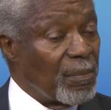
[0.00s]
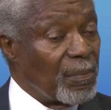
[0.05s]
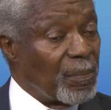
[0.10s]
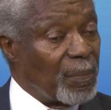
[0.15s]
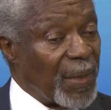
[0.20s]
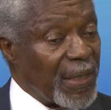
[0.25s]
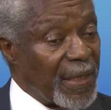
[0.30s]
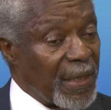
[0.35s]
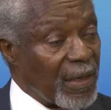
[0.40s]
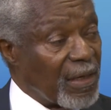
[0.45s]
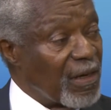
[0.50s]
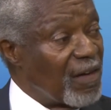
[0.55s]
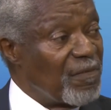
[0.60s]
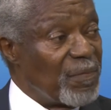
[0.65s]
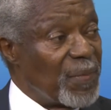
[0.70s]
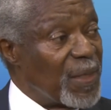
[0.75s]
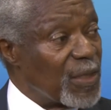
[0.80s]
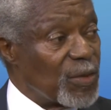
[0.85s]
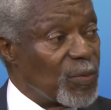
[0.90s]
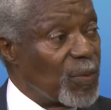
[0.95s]
but the
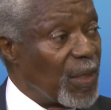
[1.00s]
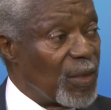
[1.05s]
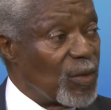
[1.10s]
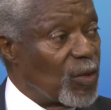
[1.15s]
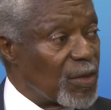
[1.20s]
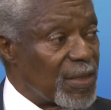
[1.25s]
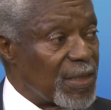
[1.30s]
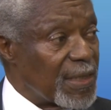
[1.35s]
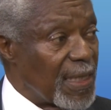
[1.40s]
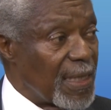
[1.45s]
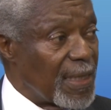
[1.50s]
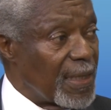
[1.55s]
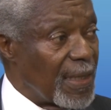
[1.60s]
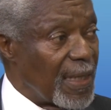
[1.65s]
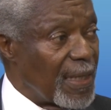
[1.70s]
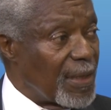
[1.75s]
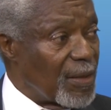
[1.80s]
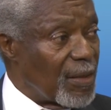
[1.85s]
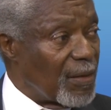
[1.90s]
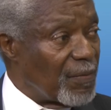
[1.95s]
governments were not seeing
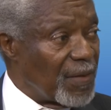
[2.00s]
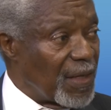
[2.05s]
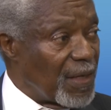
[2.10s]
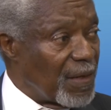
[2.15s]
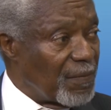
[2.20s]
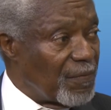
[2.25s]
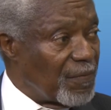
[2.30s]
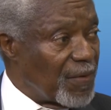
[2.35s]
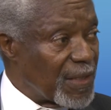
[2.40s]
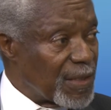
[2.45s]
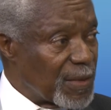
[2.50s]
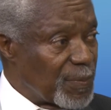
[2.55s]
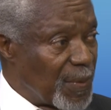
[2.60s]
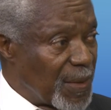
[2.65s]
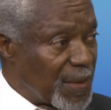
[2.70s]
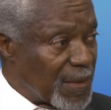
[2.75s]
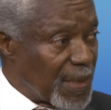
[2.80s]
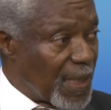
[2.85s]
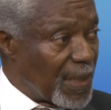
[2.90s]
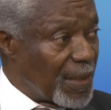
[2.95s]
any of the
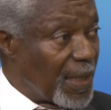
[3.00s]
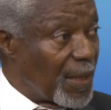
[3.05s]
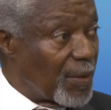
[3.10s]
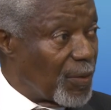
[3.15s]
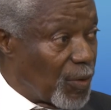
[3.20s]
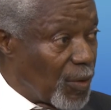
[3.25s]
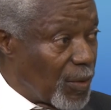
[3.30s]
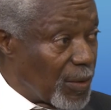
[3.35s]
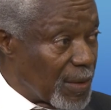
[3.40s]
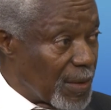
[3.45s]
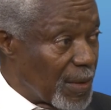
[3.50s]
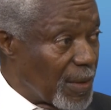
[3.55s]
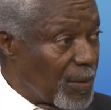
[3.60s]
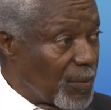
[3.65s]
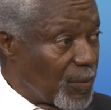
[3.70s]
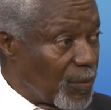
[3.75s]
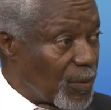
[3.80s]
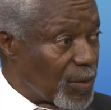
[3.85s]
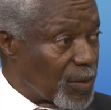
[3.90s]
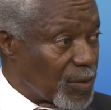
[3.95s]
investments that they thought
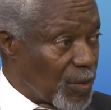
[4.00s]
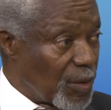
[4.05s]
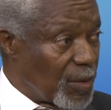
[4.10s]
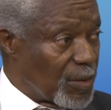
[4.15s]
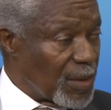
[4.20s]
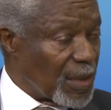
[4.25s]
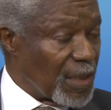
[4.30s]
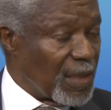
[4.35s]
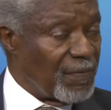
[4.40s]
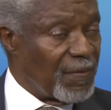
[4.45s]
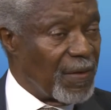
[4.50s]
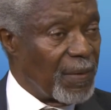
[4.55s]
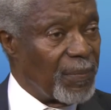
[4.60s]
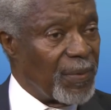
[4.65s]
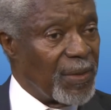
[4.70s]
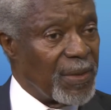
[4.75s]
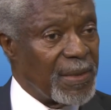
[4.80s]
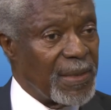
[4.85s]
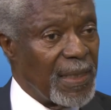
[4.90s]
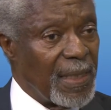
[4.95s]
was going to give them
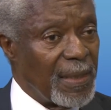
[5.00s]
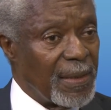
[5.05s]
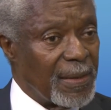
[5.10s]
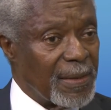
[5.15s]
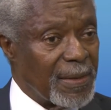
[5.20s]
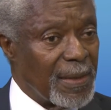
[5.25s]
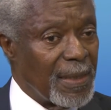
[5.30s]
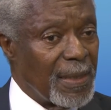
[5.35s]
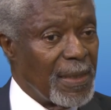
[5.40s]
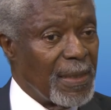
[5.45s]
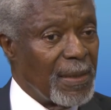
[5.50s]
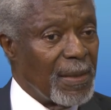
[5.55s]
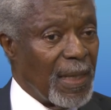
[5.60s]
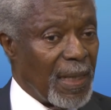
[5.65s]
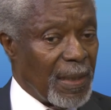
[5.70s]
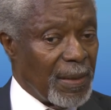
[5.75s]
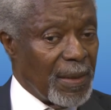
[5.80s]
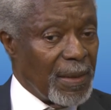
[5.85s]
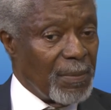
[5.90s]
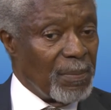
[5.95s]
returns.
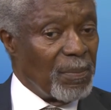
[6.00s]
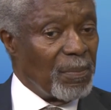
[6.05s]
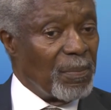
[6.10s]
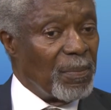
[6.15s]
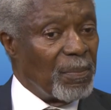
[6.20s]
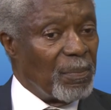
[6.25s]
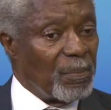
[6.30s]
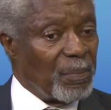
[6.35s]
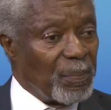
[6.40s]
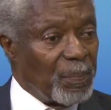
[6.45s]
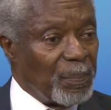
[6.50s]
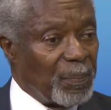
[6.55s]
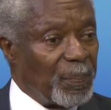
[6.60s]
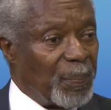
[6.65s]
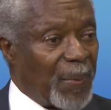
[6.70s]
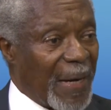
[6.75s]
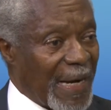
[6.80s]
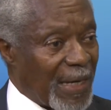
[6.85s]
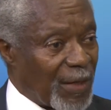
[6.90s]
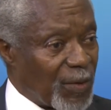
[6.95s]

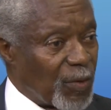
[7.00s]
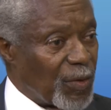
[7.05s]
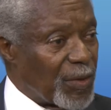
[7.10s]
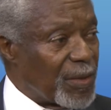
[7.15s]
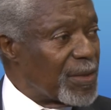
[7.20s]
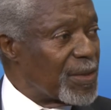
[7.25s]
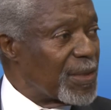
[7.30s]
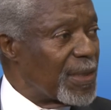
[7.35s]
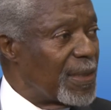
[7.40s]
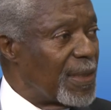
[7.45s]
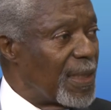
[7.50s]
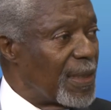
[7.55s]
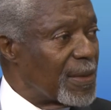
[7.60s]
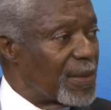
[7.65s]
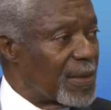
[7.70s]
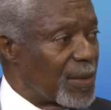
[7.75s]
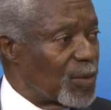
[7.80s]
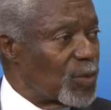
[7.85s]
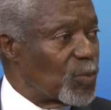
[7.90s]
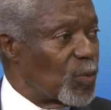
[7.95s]
By
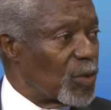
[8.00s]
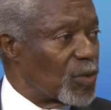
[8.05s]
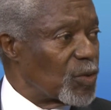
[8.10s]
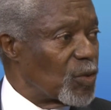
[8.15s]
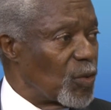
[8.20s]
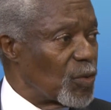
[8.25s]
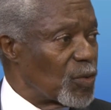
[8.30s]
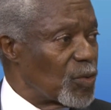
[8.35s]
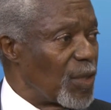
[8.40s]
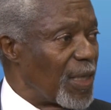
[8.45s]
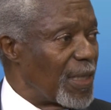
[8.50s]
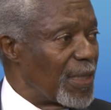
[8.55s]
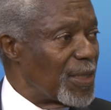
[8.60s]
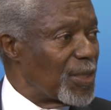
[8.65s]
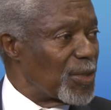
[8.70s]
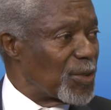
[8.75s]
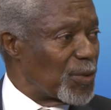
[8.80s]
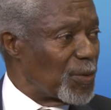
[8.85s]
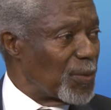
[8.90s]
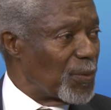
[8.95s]
coincidence, this was also an
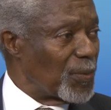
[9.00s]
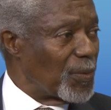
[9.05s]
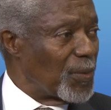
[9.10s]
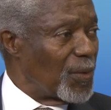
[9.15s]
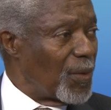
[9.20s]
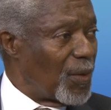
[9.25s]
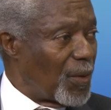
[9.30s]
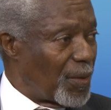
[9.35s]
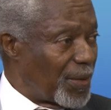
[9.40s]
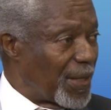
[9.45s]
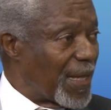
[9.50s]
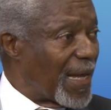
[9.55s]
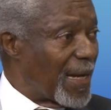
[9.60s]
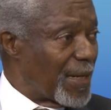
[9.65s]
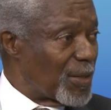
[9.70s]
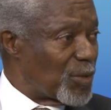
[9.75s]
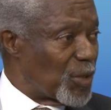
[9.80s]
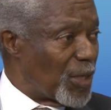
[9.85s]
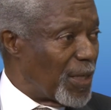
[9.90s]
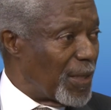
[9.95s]
issue on their
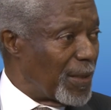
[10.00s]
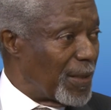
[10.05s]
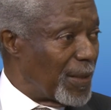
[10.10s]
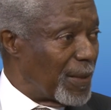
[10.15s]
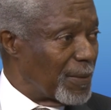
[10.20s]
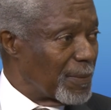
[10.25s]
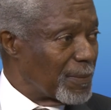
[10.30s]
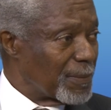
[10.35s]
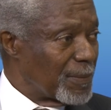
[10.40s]
agenda